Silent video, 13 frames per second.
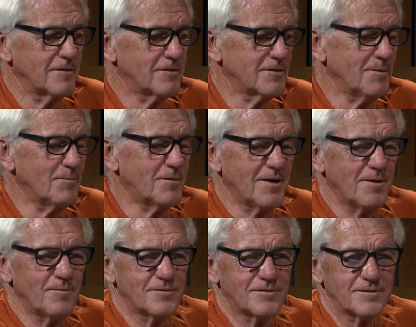
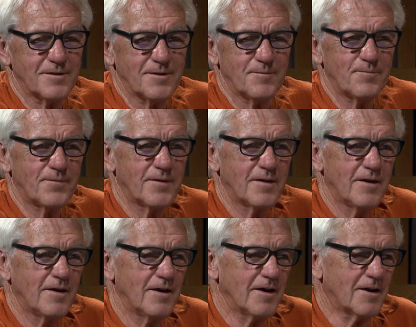sometimes uh,
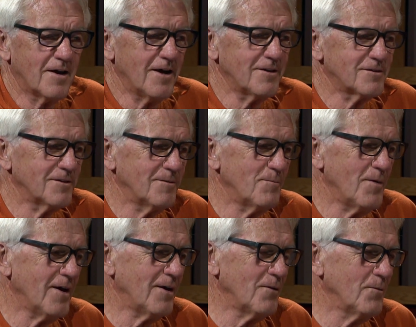a constant
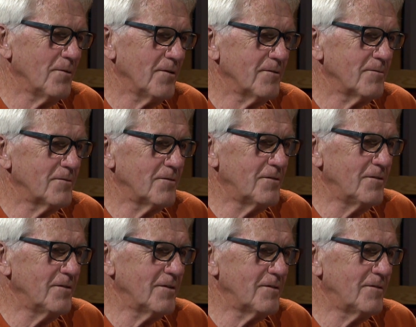battle uh,
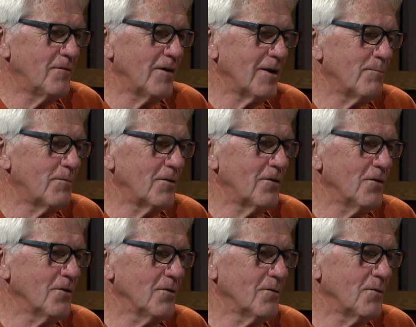developing
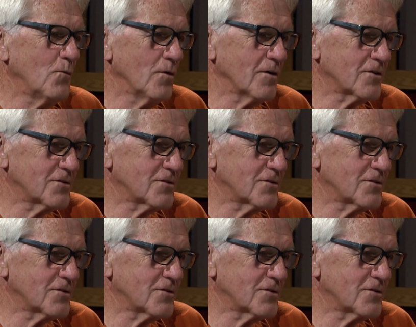your work